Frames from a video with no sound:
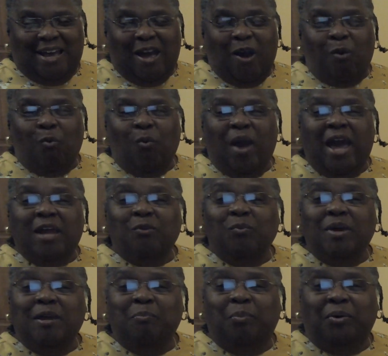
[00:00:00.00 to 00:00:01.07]
When
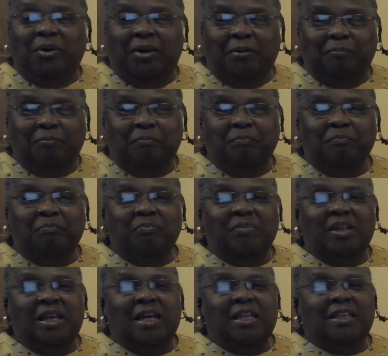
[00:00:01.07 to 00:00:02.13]
we put
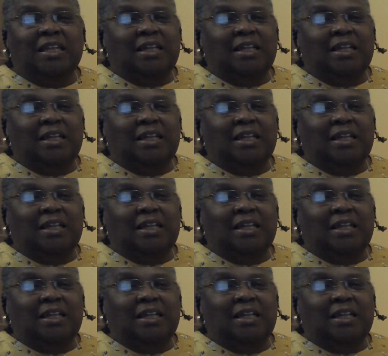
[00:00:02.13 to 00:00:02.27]
the